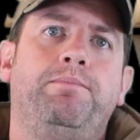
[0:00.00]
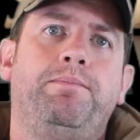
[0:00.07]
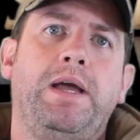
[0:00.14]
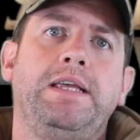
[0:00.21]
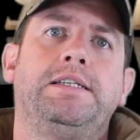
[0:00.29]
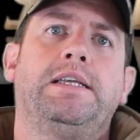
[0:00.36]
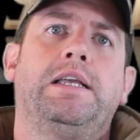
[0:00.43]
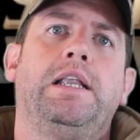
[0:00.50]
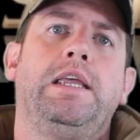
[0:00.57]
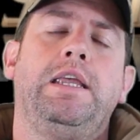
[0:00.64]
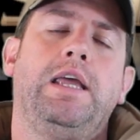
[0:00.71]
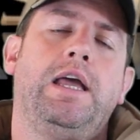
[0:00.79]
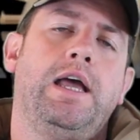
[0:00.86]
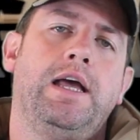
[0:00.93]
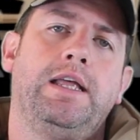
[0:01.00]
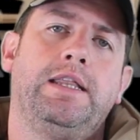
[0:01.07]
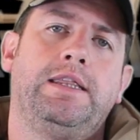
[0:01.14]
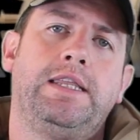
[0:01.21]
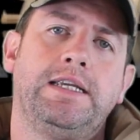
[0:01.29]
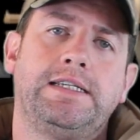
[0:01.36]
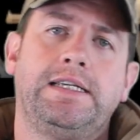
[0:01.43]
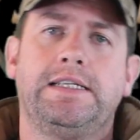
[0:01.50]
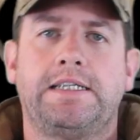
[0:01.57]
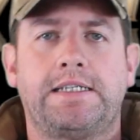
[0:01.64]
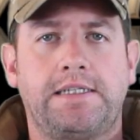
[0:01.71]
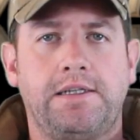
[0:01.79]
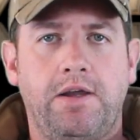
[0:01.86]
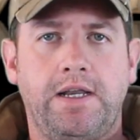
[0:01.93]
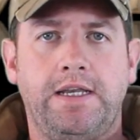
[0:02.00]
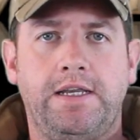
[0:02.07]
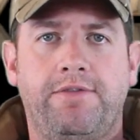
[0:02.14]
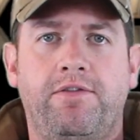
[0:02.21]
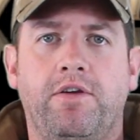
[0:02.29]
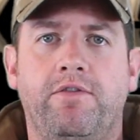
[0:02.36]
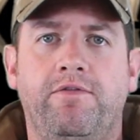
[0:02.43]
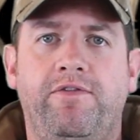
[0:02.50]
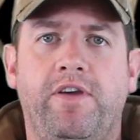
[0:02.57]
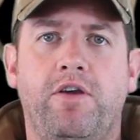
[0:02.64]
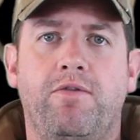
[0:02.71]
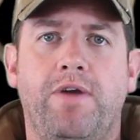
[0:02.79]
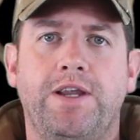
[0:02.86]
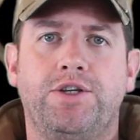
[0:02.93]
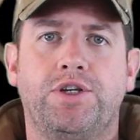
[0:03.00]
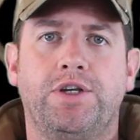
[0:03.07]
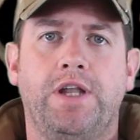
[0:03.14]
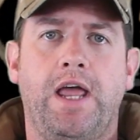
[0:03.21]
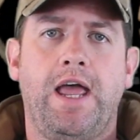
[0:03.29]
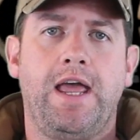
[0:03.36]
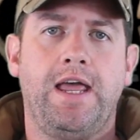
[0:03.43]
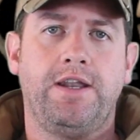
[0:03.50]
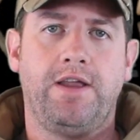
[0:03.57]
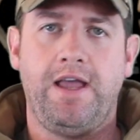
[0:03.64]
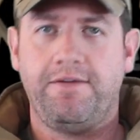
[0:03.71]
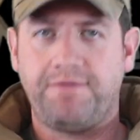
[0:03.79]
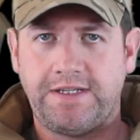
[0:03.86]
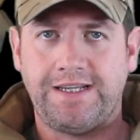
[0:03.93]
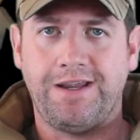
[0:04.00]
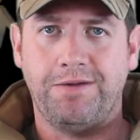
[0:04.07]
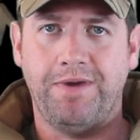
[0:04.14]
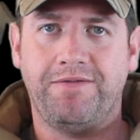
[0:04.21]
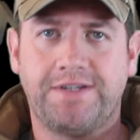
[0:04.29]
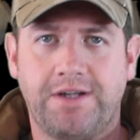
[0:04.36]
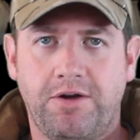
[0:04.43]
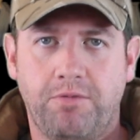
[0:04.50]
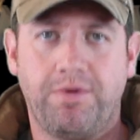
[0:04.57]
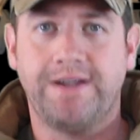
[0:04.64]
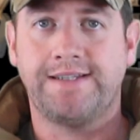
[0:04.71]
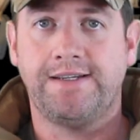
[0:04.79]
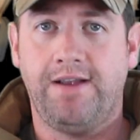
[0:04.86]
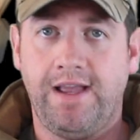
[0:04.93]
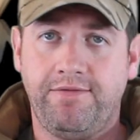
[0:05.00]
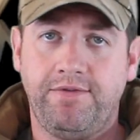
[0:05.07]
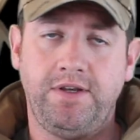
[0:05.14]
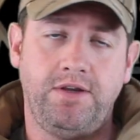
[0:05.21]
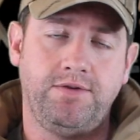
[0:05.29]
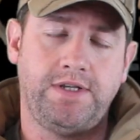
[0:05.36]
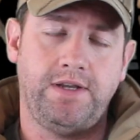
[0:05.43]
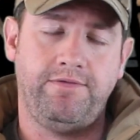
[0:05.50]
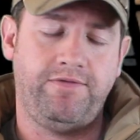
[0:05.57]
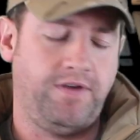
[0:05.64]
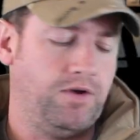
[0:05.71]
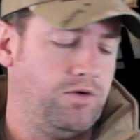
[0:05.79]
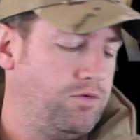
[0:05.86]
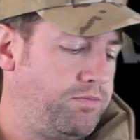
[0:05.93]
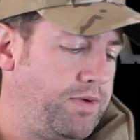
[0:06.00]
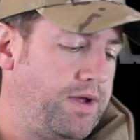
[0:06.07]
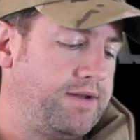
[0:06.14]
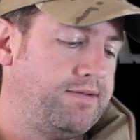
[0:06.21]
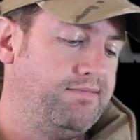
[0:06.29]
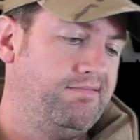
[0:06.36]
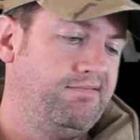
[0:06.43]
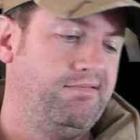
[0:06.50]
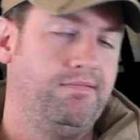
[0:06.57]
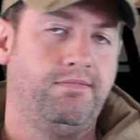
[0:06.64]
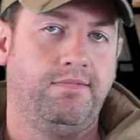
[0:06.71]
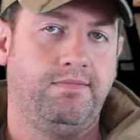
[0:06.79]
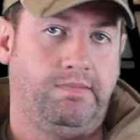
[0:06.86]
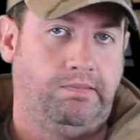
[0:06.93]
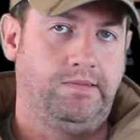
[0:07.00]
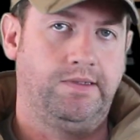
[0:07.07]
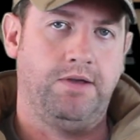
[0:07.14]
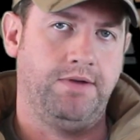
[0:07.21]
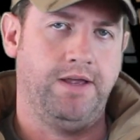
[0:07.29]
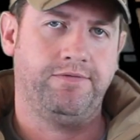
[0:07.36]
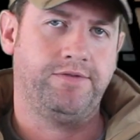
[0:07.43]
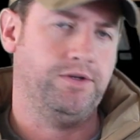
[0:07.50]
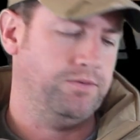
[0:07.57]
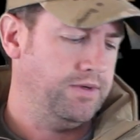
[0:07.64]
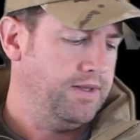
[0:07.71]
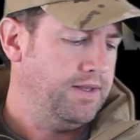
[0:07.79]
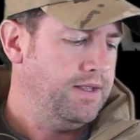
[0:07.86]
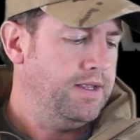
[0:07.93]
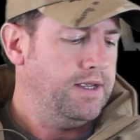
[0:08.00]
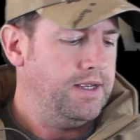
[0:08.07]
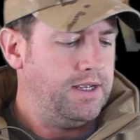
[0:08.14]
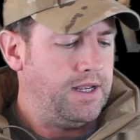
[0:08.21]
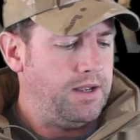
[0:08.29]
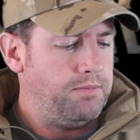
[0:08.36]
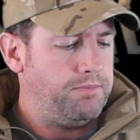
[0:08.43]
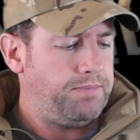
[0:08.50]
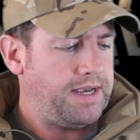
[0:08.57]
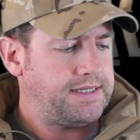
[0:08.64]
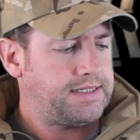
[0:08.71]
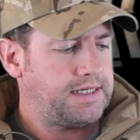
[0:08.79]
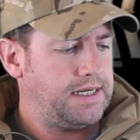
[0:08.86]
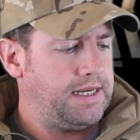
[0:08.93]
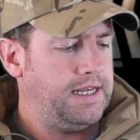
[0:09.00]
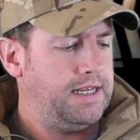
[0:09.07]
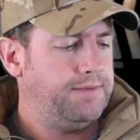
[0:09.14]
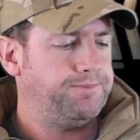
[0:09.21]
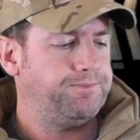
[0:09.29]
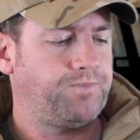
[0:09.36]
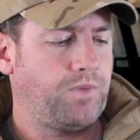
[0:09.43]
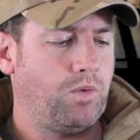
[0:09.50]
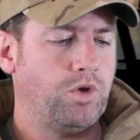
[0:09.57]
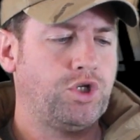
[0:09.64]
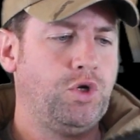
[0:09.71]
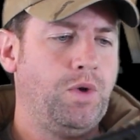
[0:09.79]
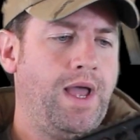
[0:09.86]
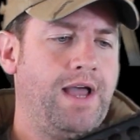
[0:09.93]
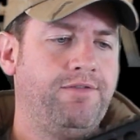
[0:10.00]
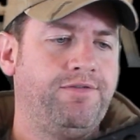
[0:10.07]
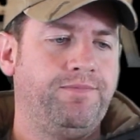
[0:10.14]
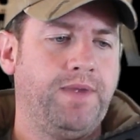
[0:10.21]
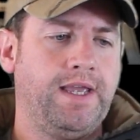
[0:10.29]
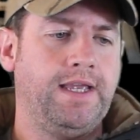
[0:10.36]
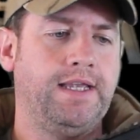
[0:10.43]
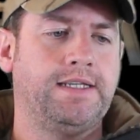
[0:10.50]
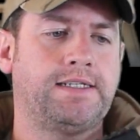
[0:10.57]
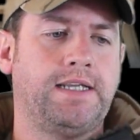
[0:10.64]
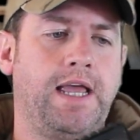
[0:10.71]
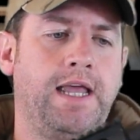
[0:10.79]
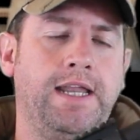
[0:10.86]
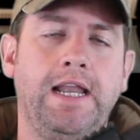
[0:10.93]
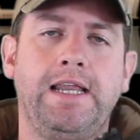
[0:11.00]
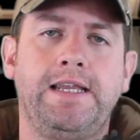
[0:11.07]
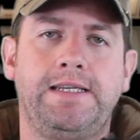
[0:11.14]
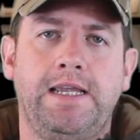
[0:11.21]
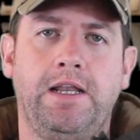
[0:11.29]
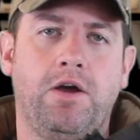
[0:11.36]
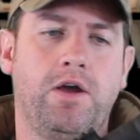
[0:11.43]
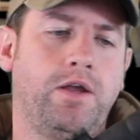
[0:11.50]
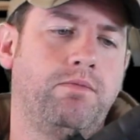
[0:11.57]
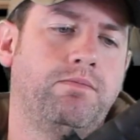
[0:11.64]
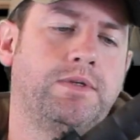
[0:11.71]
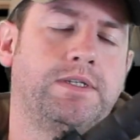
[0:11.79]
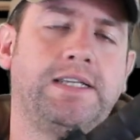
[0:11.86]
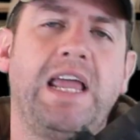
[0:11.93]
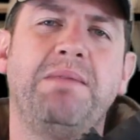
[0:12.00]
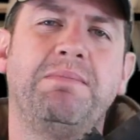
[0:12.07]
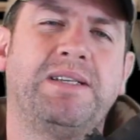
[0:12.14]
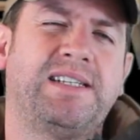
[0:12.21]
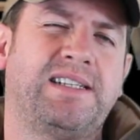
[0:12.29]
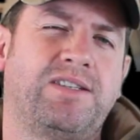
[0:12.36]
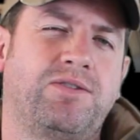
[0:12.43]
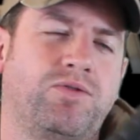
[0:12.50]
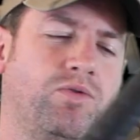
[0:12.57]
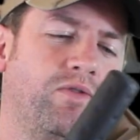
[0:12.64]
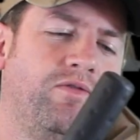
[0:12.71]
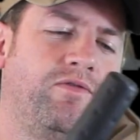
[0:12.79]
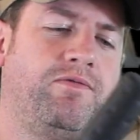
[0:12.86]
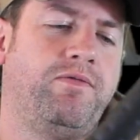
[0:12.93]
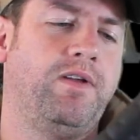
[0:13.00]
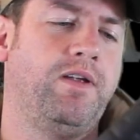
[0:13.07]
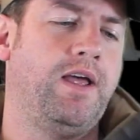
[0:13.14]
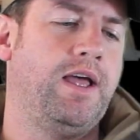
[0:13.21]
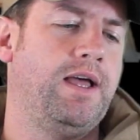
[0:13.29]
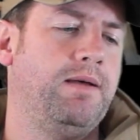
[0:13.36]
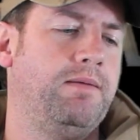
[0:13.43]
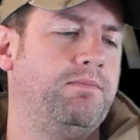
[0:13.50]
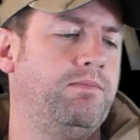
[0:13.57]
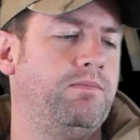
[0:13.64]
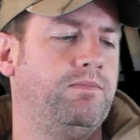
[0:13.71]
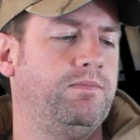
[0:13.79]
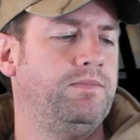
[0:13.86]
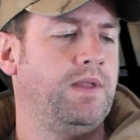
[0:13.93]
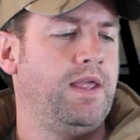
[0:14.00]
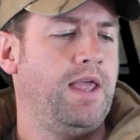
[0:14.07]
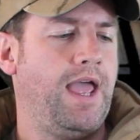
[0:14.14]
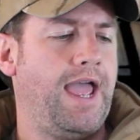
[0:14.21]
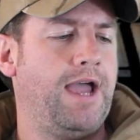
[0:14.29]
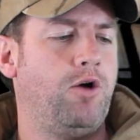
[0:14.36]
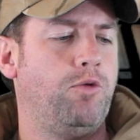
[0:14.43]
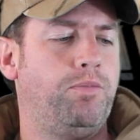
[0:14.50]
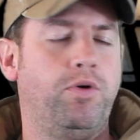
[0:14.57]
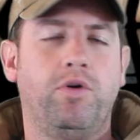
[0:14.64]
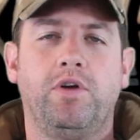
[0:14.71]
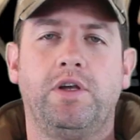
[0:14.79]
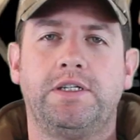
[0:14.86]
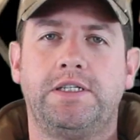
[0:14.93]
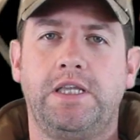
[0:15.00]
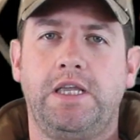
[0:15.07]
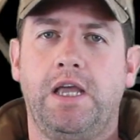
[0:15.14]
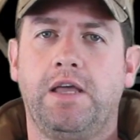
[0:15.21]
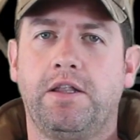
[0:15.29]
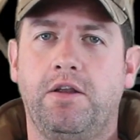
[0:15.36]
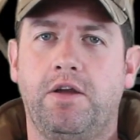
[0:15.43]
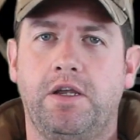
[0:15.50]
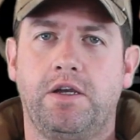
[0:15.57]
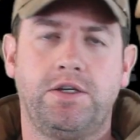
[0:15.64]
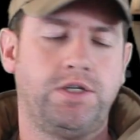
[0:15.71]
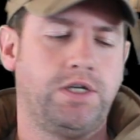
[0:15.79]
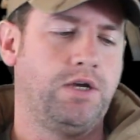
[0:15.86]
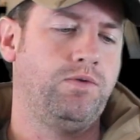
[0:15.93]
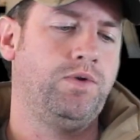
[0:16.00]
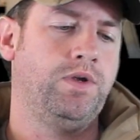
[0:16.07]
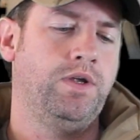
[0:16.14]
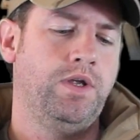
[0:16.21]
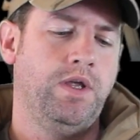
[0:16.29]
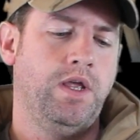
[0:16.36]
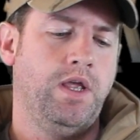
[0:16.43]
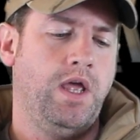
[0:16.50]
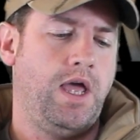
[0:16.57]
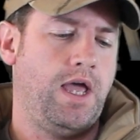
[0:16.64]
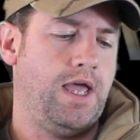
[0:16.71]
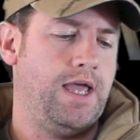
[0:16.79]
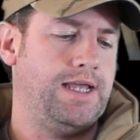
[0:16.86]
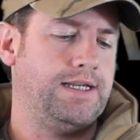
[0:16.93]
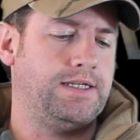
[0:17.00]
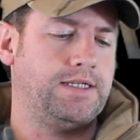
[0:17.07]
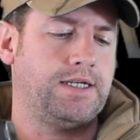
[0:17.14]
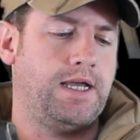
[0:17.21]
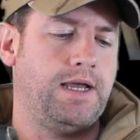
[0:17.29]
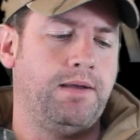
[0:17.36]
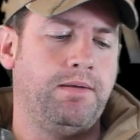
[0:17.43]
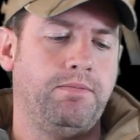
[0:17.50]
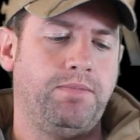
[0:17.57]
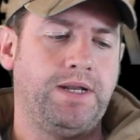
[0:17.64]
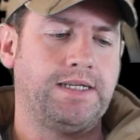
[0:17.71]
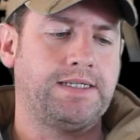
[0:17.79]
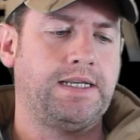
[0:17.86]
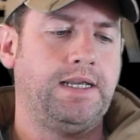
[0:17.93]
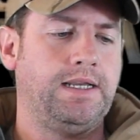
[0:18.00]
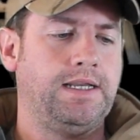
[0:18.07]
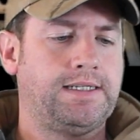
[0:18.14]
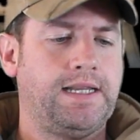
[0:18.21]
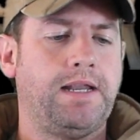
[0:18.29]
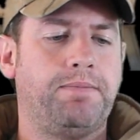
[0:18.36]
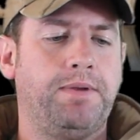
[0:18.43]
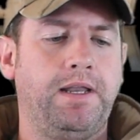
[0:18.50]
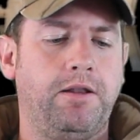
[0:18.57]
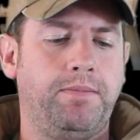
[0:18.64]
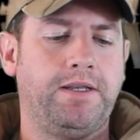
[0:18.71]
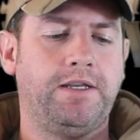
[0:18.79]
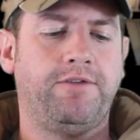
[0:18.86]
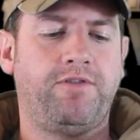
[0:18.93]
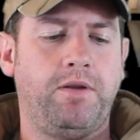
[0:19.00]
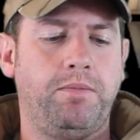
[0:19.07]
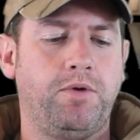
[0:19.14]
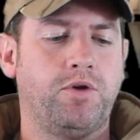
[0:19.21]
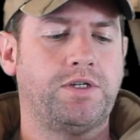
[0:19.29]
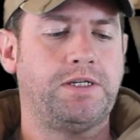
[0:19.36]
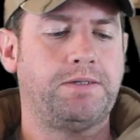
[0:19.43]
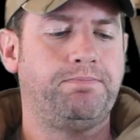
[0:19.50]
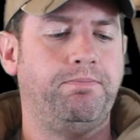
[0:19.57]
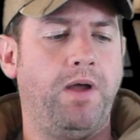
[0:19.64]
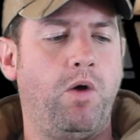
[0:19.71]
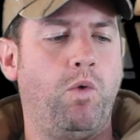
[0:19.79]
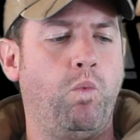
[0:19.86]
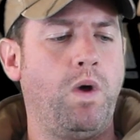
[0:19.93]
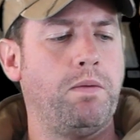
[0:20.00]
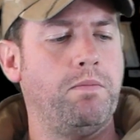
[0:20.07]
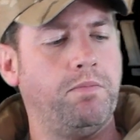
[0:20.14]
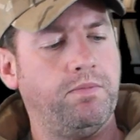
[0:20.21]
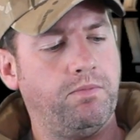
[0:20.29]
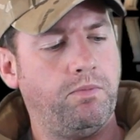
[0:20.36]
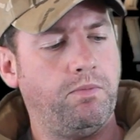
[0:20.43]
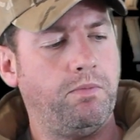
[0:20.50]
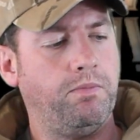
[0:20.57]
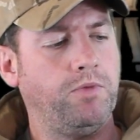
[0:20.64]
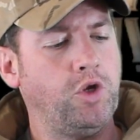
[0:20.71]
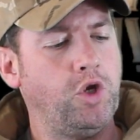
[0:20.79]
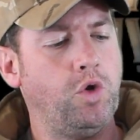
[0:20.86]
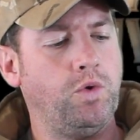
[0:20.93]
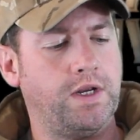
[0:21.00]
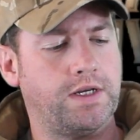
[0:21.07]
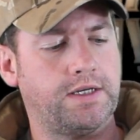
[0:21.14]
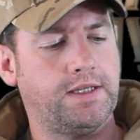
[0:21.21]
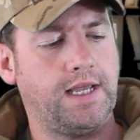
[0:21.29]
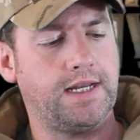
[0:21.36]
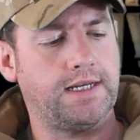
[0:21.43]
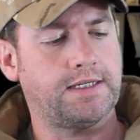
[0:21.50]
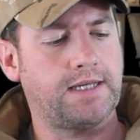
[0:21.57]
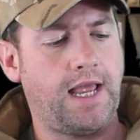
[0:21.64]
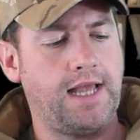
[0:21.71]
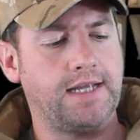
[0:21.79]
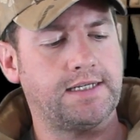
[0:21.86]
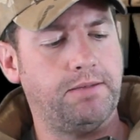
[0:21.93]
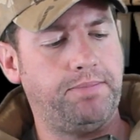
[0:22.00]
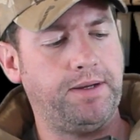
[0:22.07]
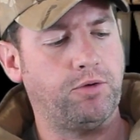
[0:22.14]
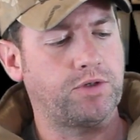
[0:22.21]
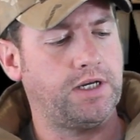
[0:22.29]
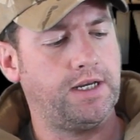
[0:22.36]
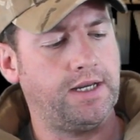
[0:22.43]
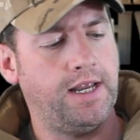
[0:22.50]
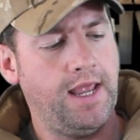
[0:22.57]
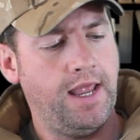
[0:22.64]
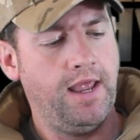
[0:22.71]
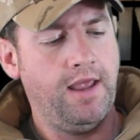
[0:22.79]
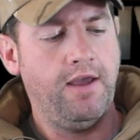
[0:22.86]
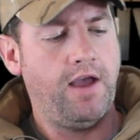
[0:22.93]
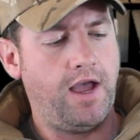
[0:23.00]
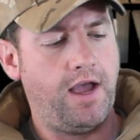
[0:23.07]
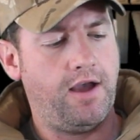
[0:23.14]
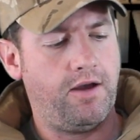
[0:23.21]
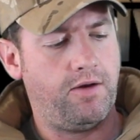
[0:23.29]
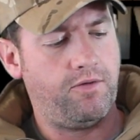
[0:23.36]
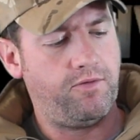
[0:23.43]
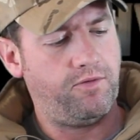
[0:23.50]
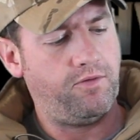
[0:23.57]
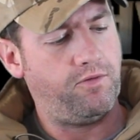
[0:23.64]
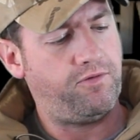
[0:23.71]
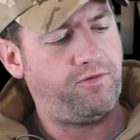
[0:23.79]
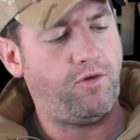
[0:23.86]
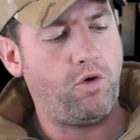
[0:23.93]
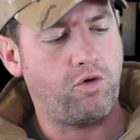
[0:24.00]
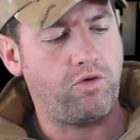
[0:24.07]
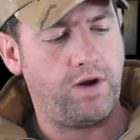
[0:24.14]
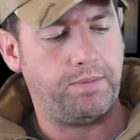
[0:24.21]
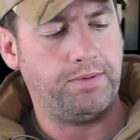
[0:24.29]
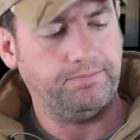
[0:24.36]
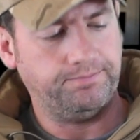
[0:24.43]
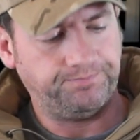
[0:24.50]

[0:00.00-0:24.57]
Basically, this is a slightly different configuration, and I have to say I'm ever so impressed. And I haven't used it in field, but don't have to. Basically, what you have is an LED light, same sort of output as the other light I showed, and but it's set up a little bit differently because it's a one unit that has the built-in foregrip.